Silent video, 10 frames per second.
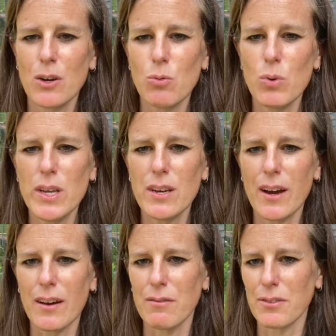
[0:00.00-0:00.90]
we
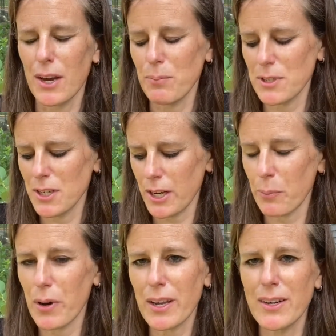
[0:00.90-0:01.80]
have kept it in a
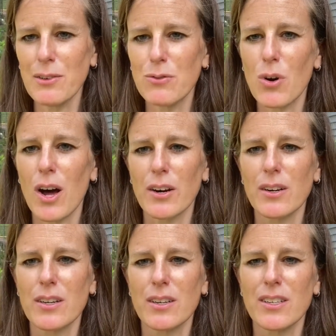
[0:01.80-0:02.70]
bucket of
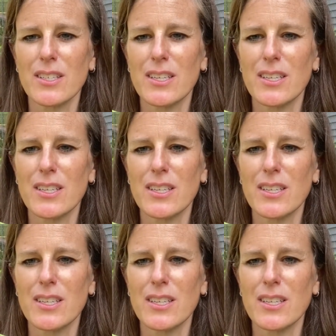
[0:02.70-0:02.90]
water to